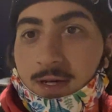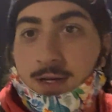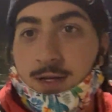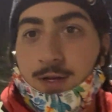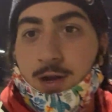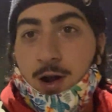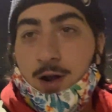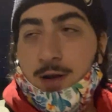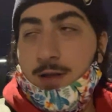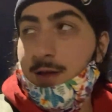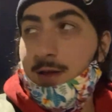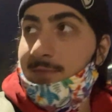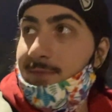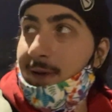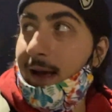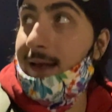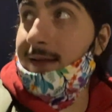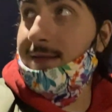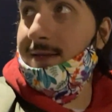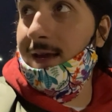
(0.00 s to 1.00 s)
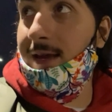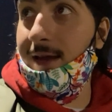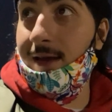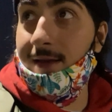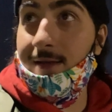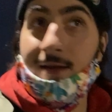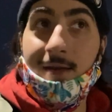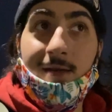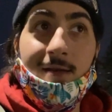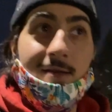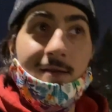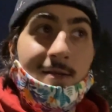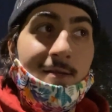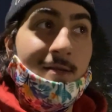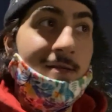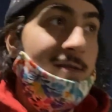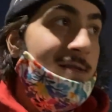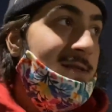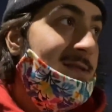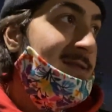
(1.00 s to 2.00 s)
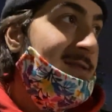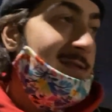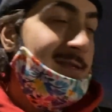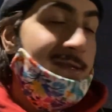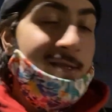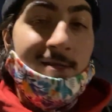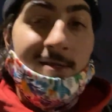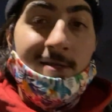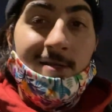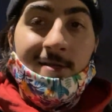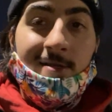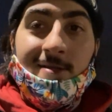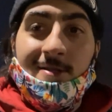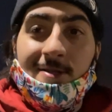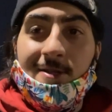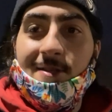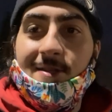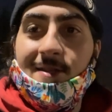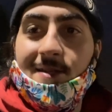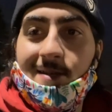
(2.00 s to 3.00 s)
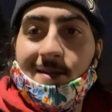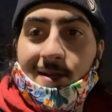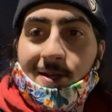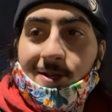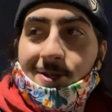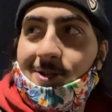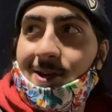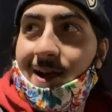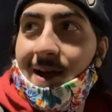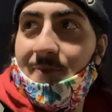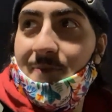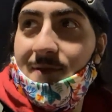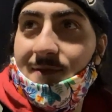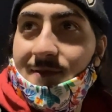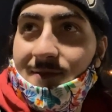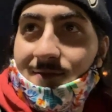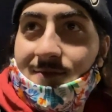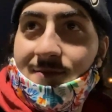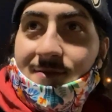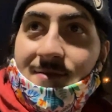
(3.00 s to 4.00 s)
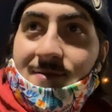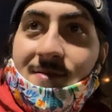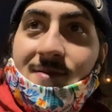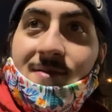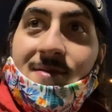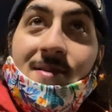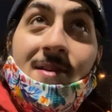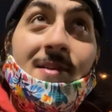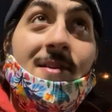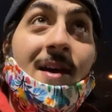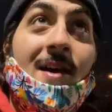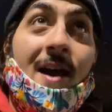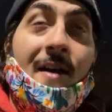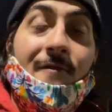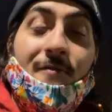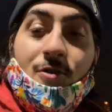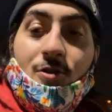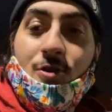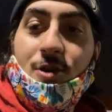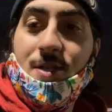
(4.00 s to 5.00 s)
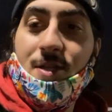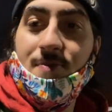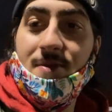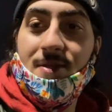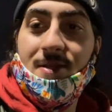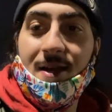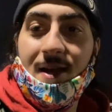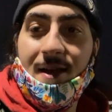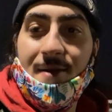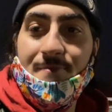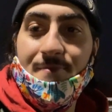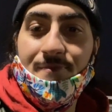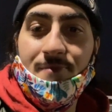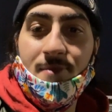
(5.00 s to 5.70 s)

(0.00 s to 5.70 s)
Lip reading: Garden Basket, just shopping after Christmas time.